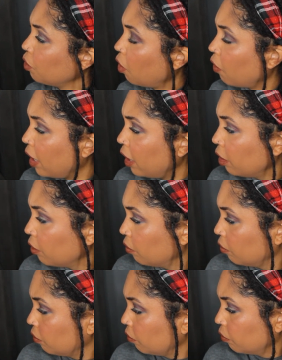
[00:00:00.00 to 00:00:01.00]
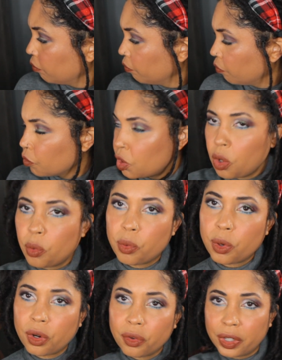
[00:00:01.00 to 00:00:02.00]
all right? Don't
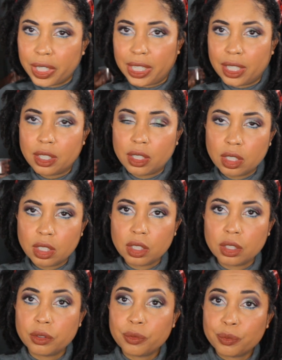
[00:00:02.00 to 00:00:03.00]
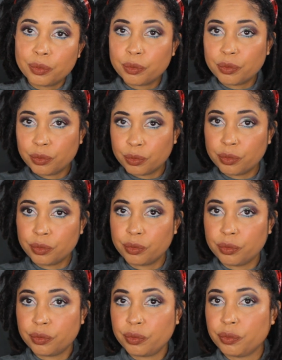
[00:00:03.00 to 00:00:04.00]
worry. Every time I
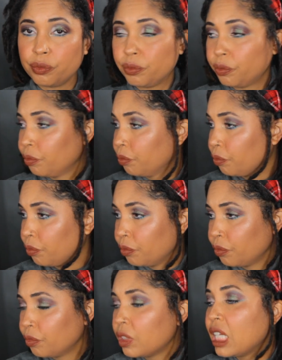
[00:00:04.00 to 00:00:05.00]
go somewhere where he is,